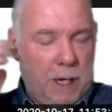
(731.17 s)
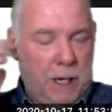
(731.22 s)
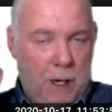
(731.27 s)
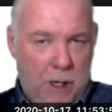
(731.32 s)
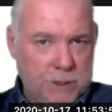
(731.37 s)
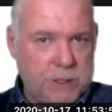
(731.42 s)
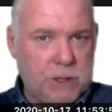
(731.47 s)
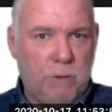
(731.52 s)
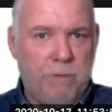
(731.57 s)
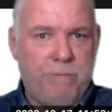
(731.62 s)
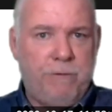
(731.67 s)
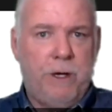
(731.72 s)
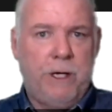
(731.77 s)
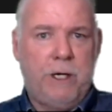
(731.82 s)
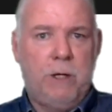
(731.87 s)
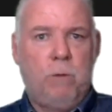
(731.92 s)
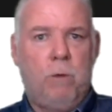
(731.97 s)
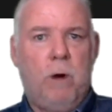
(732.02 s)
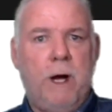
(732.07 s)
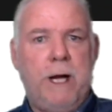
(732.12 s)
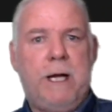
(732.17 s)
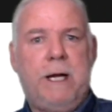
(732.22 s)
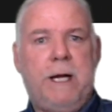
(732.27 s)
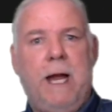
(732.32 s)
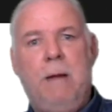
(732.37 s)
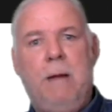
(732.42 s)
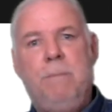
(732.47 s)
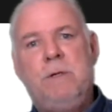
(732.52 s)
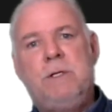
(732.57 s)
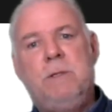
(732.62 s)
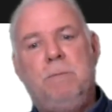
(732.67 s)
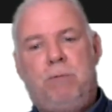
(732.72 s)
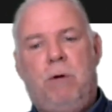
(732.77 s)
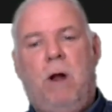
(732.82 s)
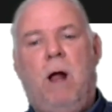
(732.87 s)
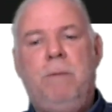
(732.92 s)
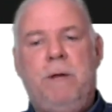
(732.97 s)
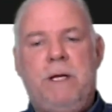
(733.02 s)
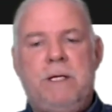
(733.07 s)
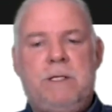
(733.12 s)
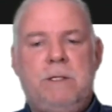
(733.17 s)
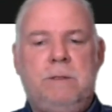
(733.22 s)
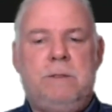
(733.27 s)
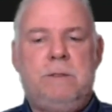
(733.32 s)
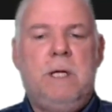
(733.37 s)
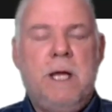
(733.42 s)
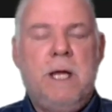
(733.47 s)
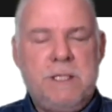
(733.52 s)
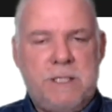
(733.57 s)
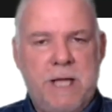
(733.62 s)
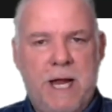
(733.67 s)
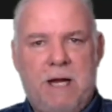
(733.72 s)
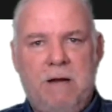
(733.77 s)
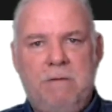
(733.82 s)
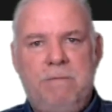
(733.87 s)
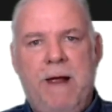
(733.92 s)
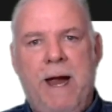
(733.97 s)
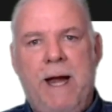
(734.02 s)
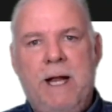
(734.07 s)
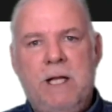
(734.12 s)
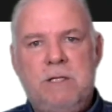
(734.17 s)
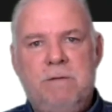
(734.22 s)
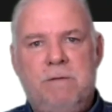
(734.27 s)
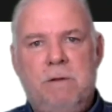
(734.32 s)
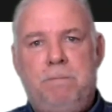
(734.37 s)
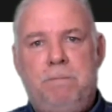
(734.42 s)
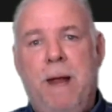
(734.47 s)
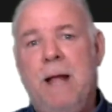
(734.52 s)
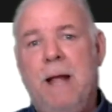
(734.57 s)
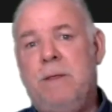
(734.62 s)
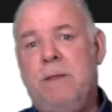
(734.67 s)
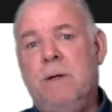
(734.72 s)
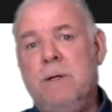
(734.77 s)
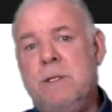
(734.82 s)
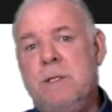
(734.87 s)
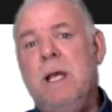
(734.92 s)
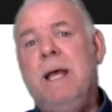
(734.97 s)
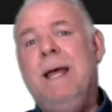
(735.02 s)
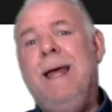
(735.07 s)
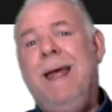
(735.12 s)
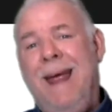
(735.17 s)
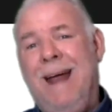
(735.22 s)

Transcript: Also a very good running game to take advantage of the Panthers